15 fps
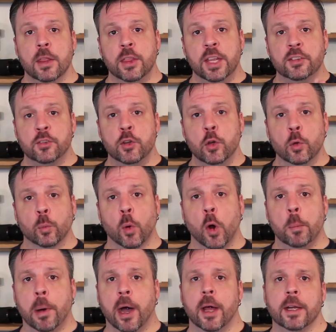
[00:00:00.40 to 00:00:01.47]
This new
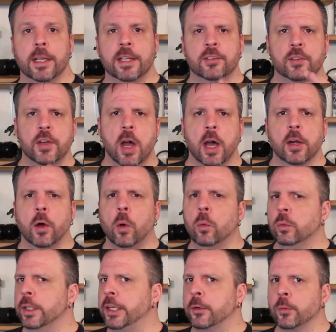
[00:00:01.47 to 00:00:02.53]
robot is not
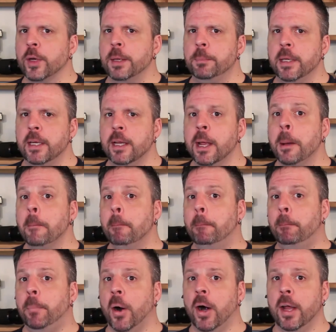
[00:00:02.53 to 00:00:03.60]
only creepy,
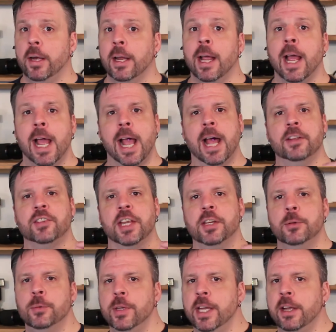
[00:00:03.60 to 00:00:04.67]
but has a
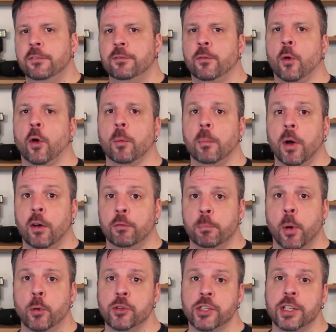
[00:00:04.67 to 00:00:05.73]
unique form of
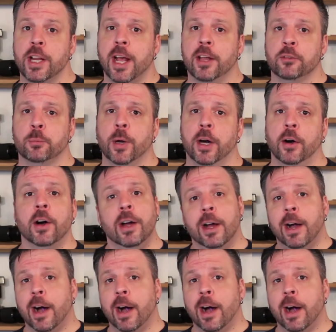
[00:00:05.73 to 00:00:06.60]
motion as well.